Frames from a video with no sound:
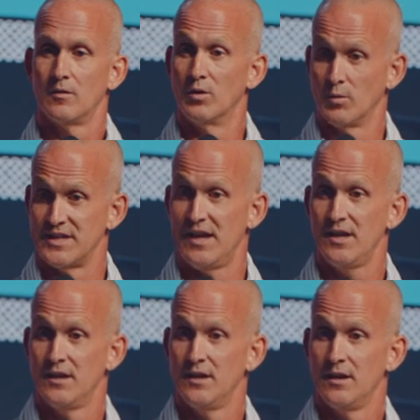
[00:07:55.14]
What was
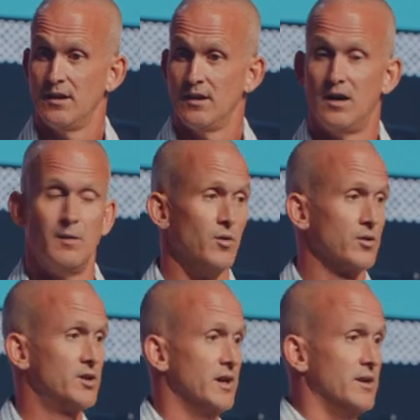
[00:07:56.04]
that? Humble,
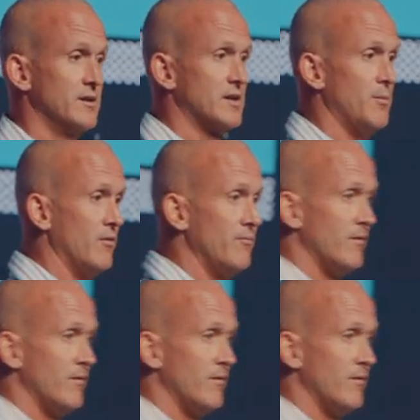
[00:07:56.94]
good. Come on.